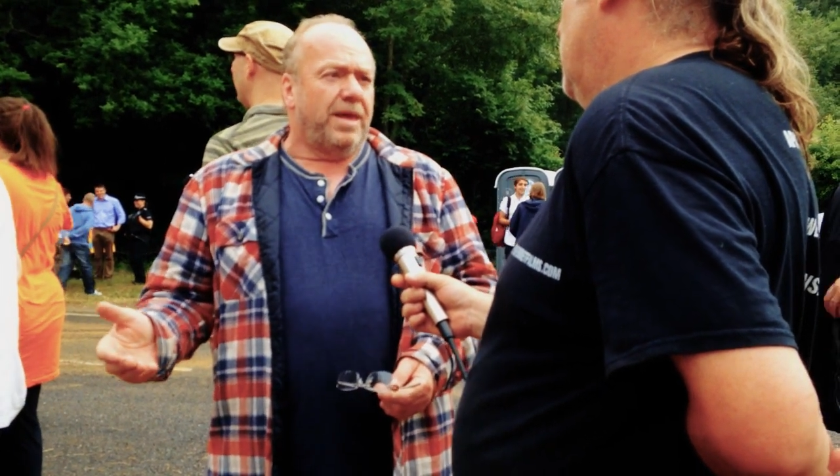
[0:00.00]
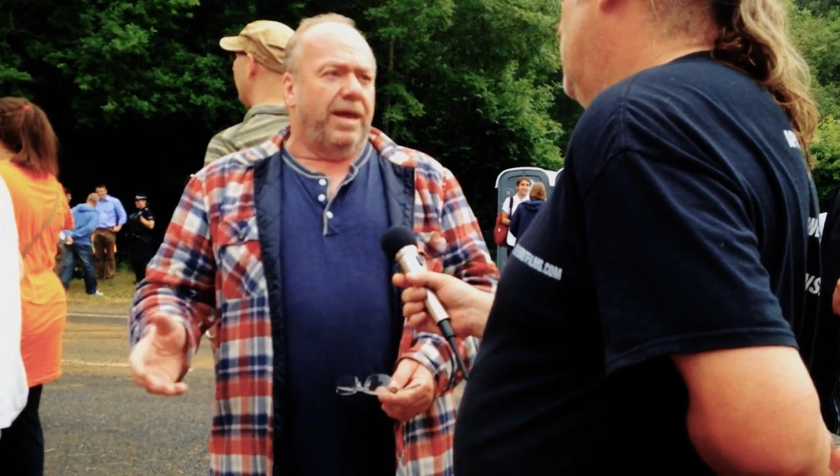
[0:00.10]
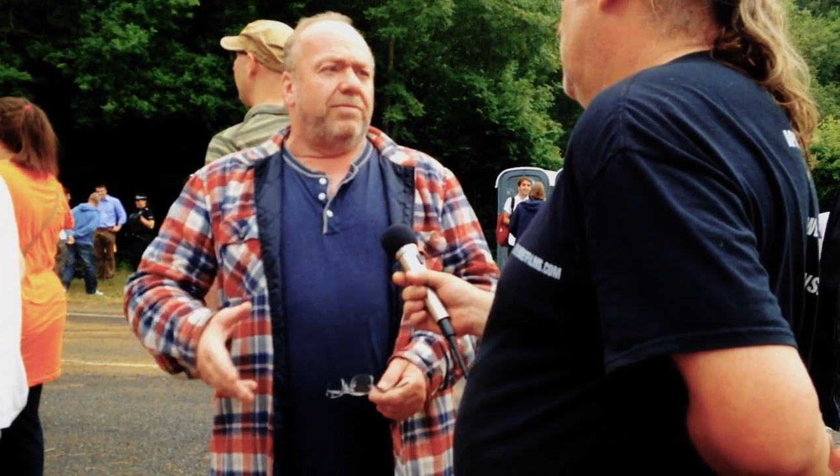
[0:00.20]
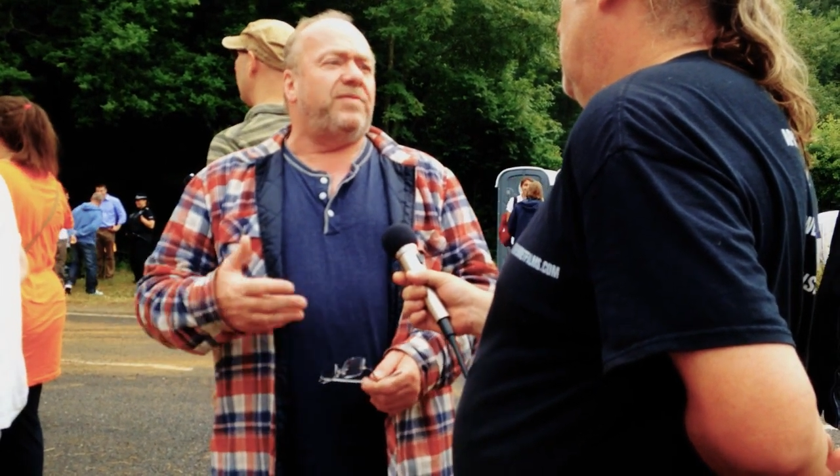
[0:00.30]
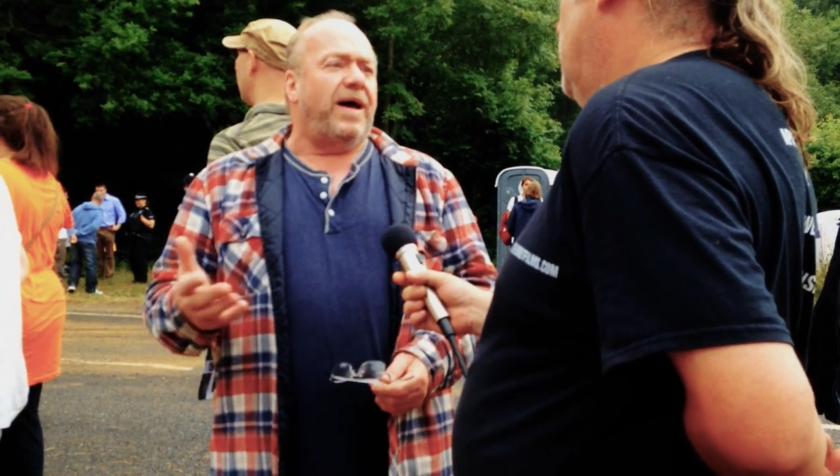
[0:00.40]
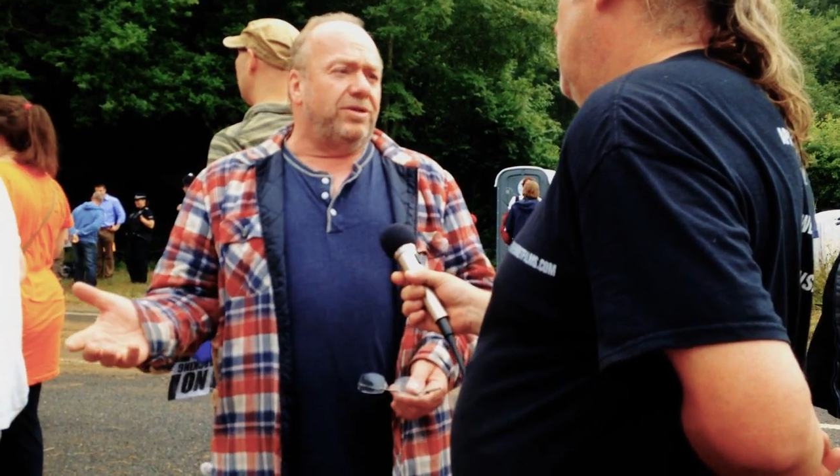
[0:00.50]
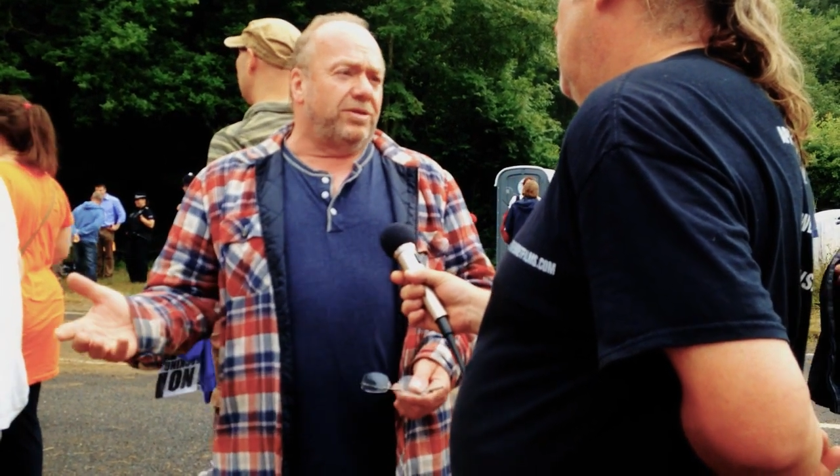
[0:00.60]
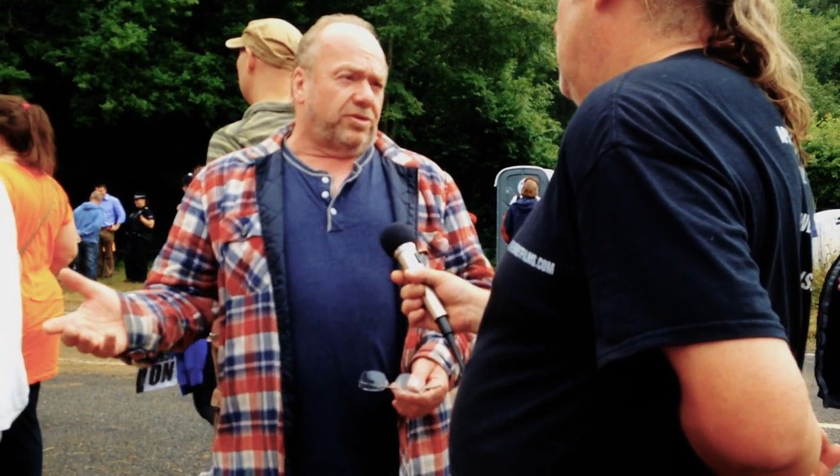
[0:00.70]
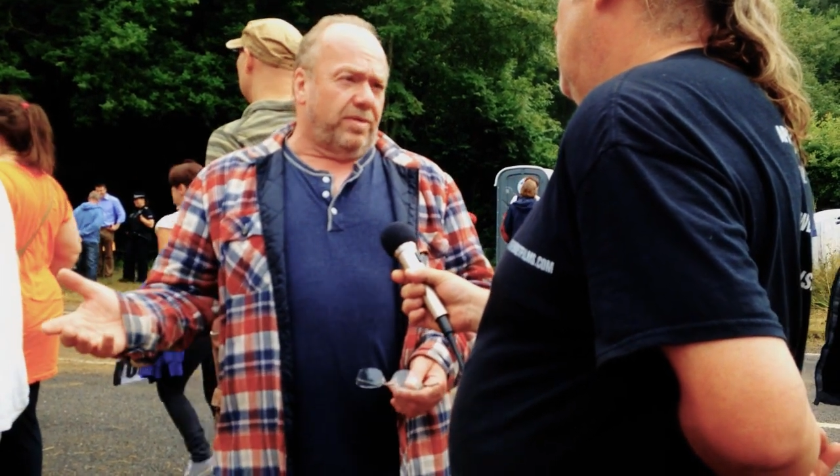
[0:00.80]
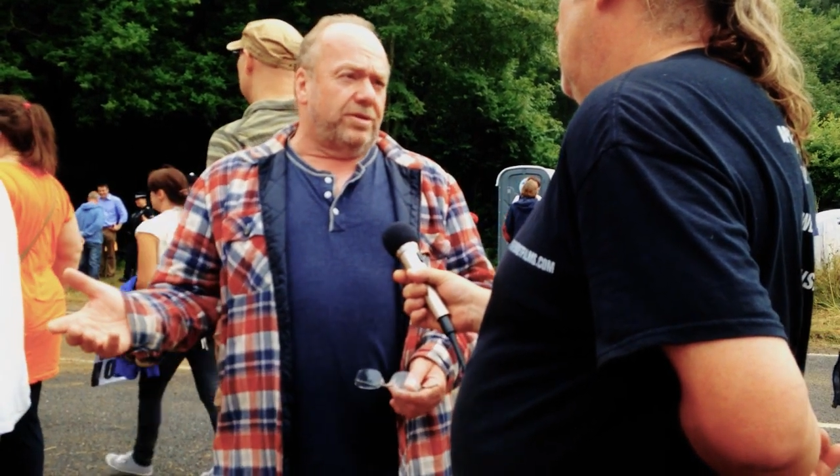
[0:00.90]
It was
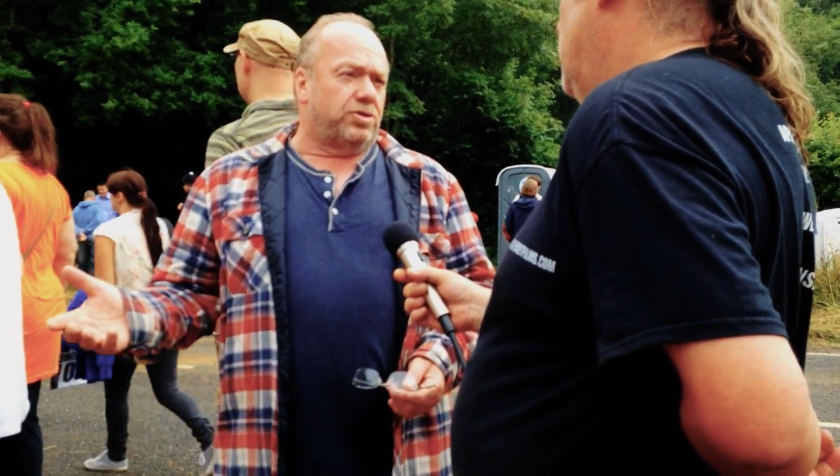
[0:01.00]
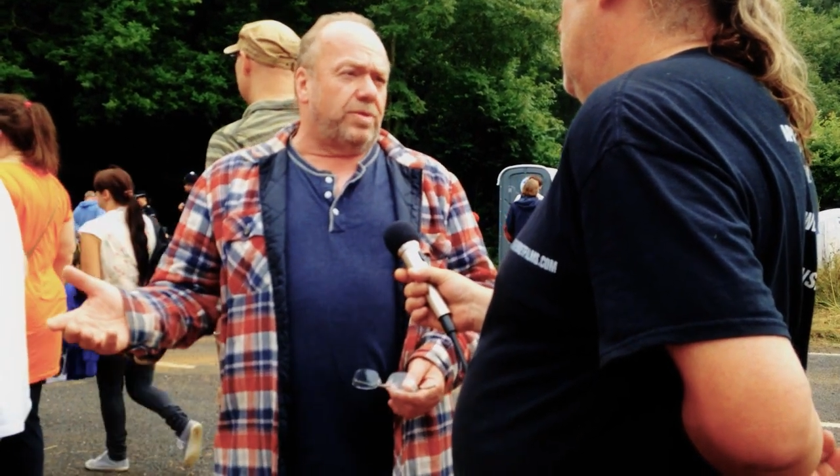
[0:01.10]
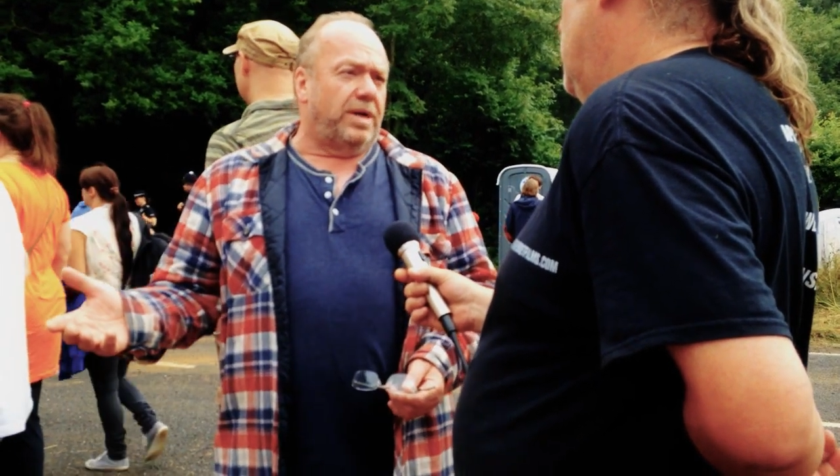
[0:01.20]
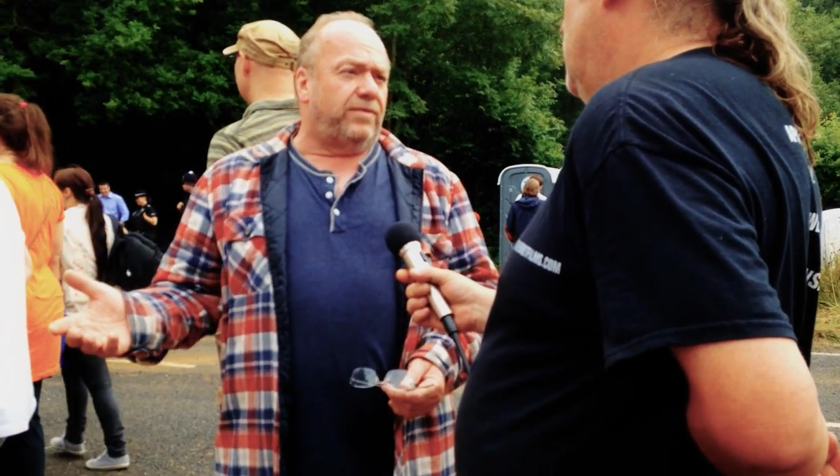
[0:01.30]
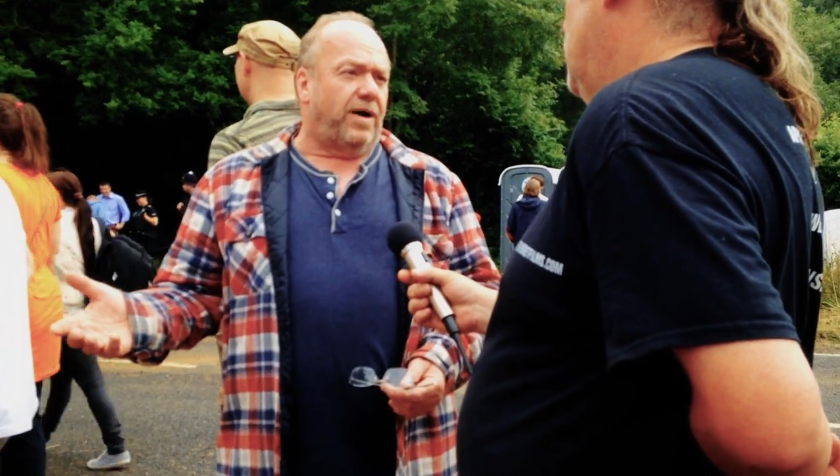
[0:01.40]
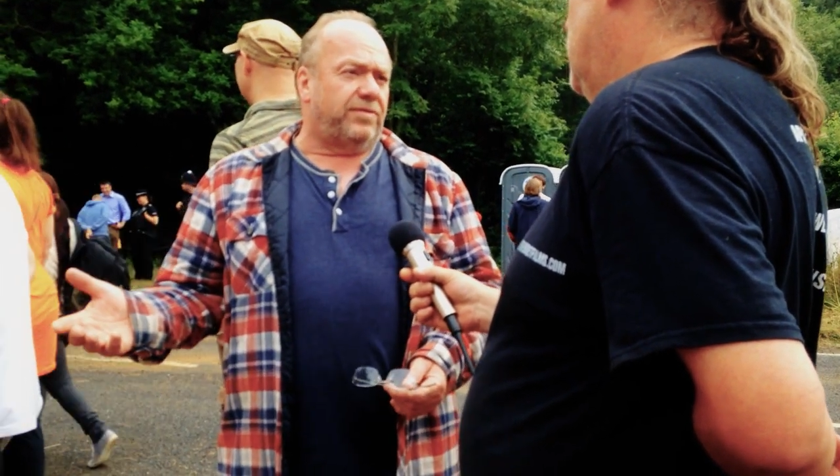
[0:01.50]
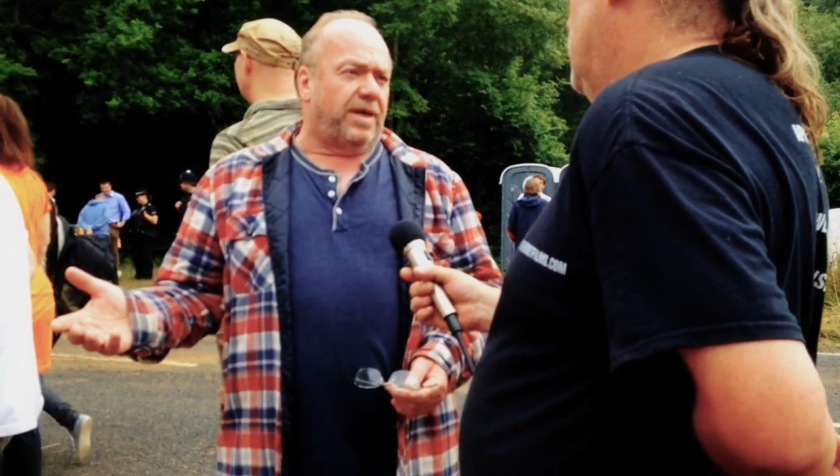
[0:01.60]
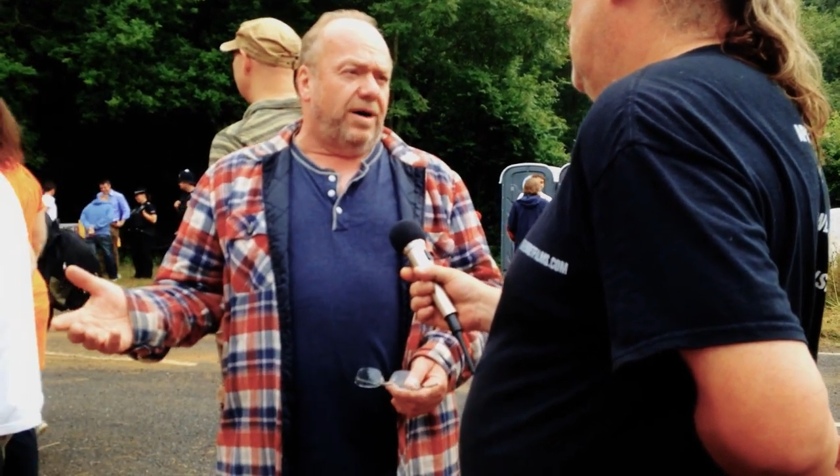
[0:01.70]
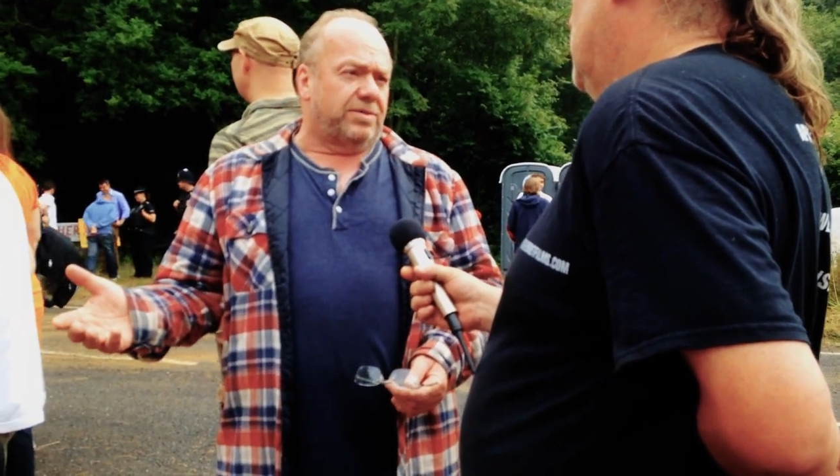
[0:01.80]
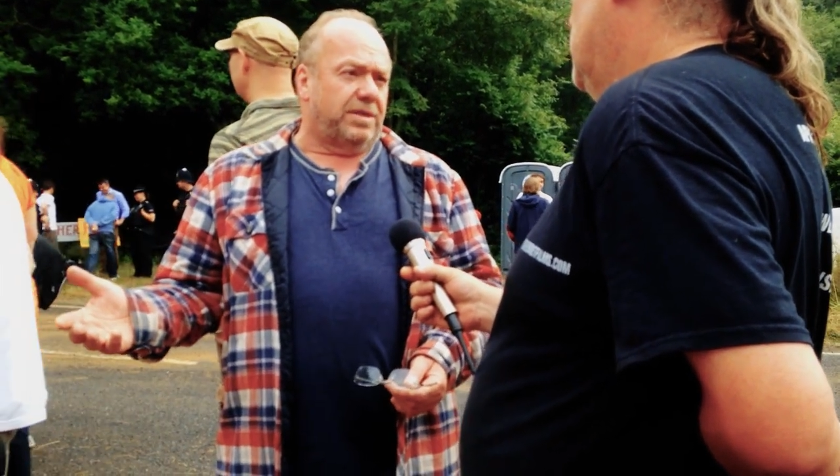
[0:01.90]
valued at
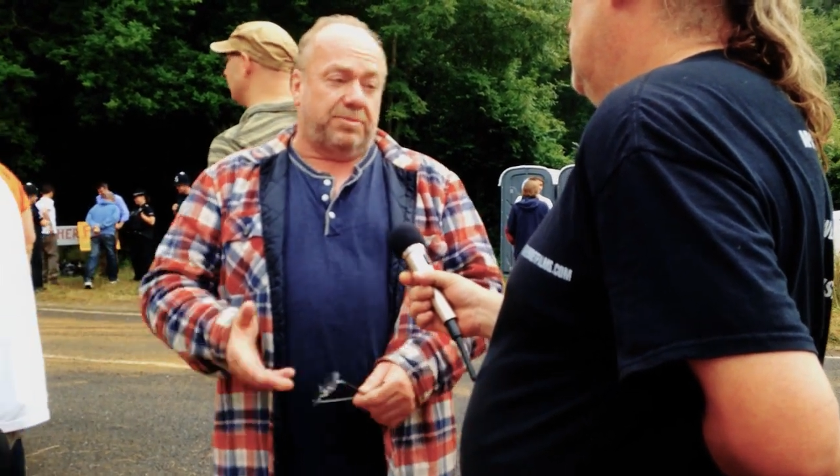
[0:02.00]
$325,000.